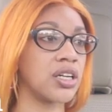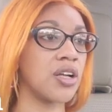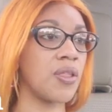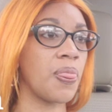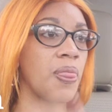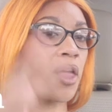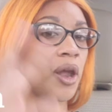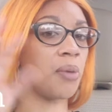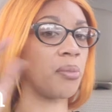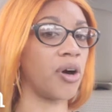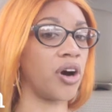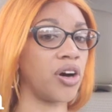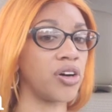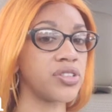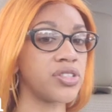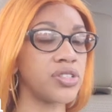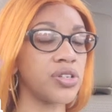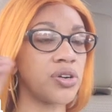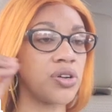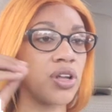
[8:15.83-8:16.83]
But I'm
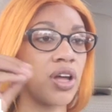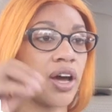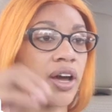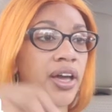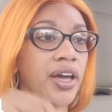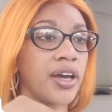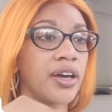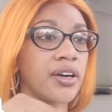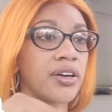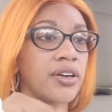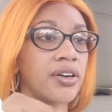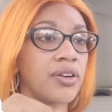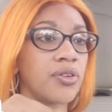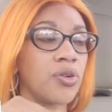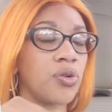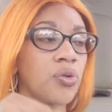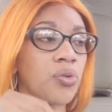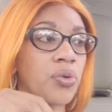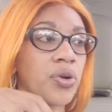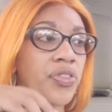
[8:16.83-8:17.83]
also like
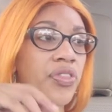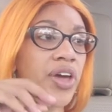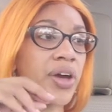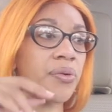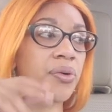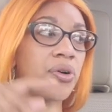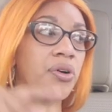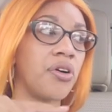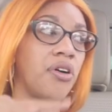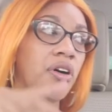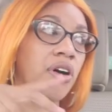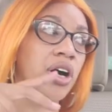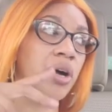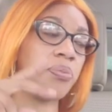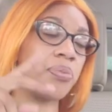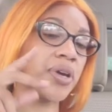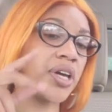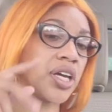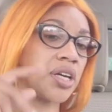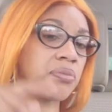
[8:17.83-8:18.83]
what they would call a
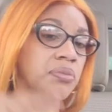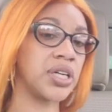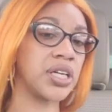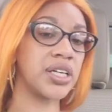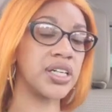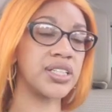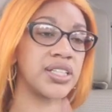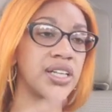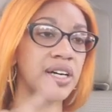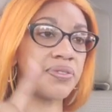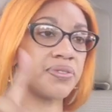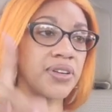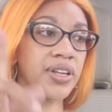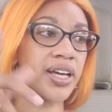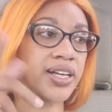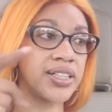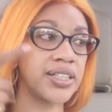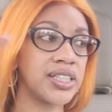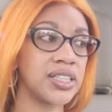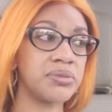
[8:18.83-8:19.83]
pick me because I feel
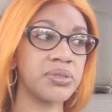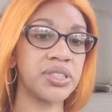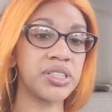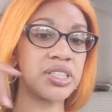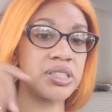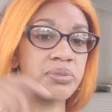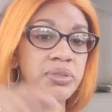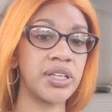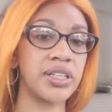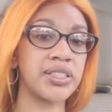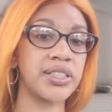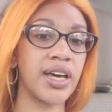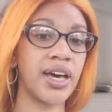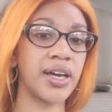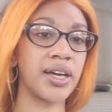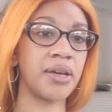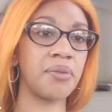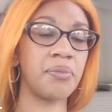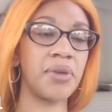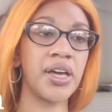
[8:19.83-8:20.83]
like these bitches be
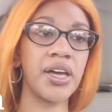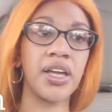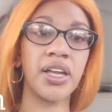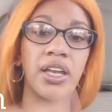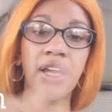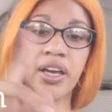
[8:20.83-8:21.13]
attacking men.